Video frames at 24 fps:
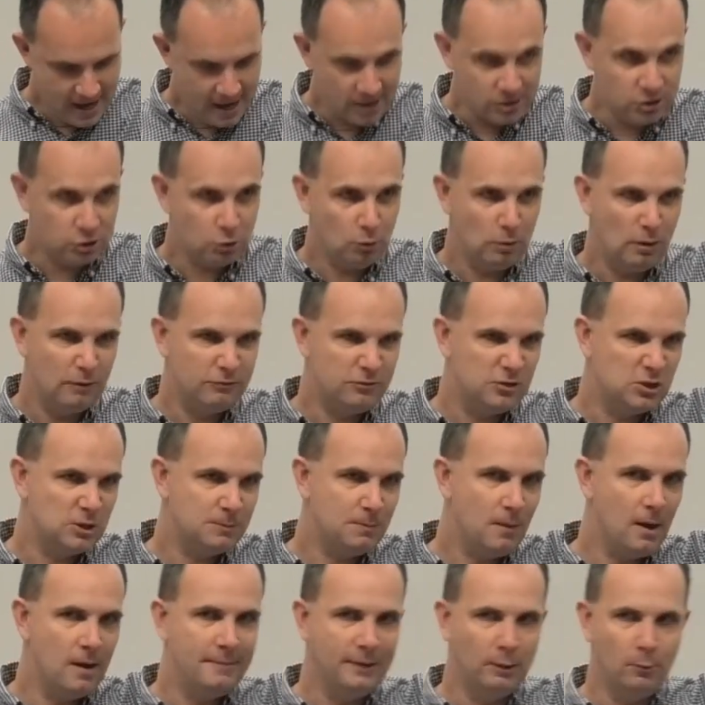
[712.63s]
And sure enough,
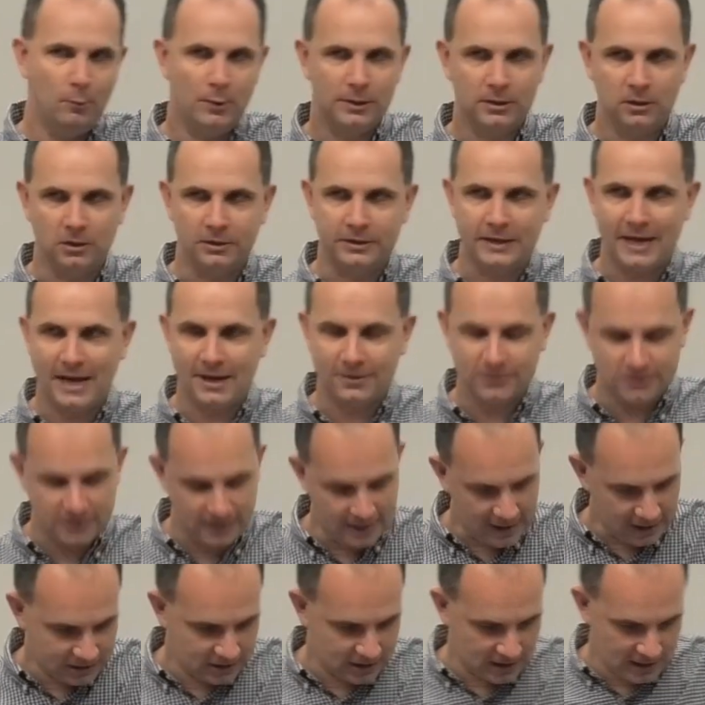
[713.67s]
despite being whittled down to
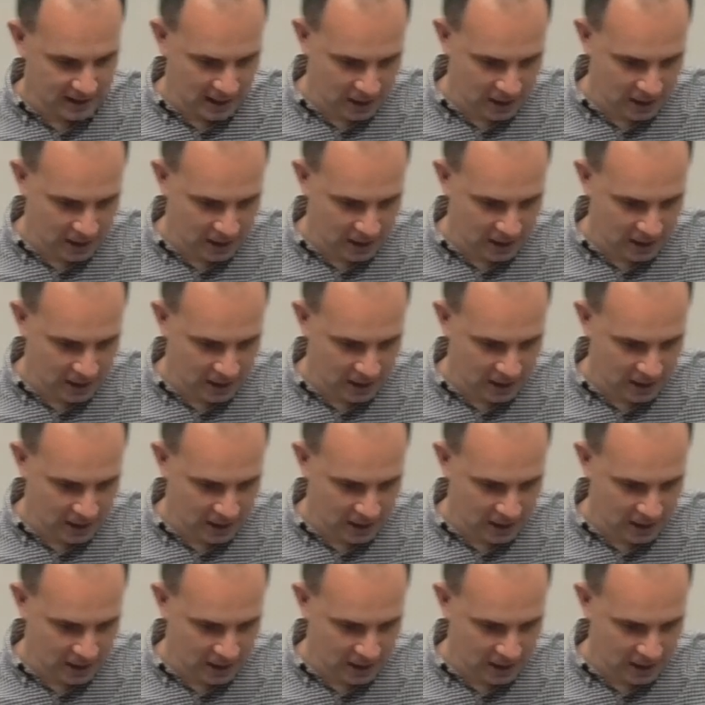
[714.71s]
next to